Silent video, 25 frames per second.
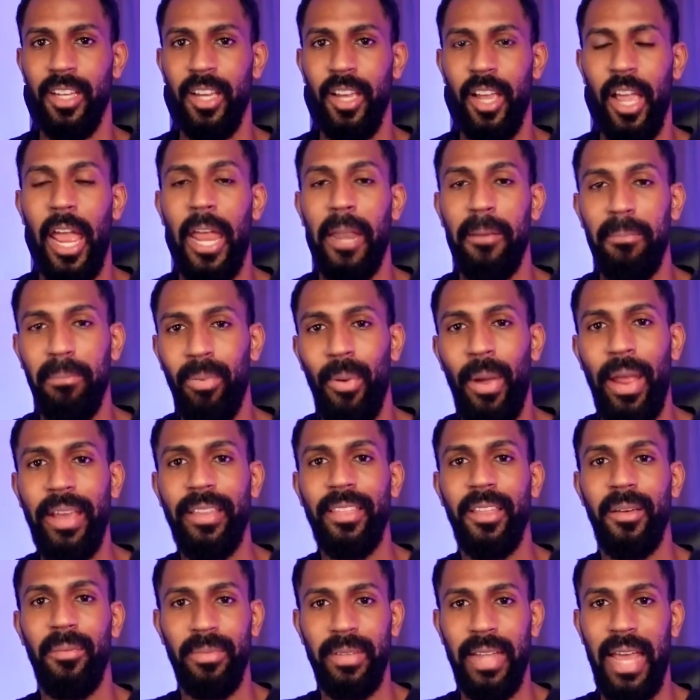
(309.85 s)
and break
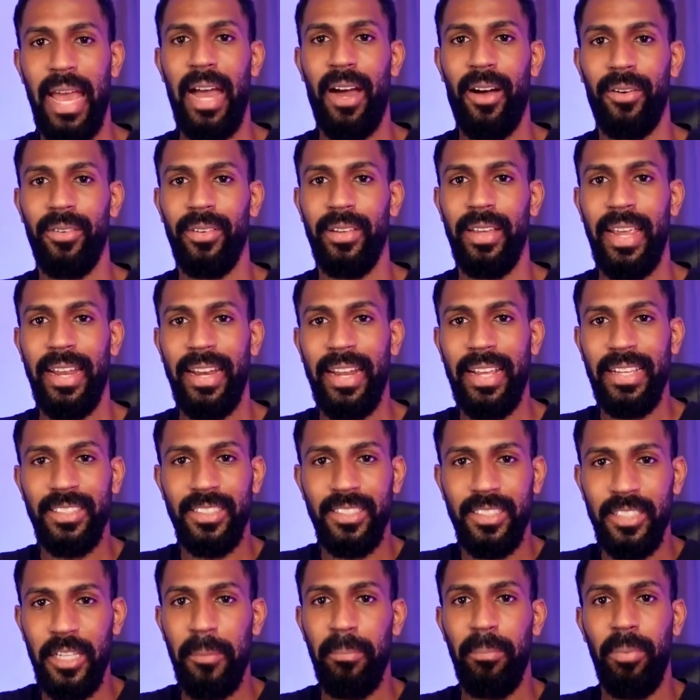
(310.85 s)
them down in a
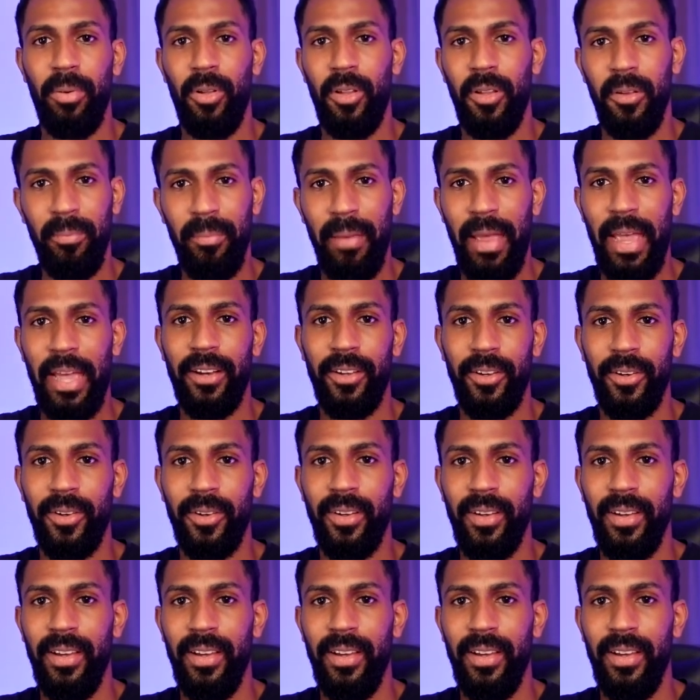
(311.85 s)
simple manner,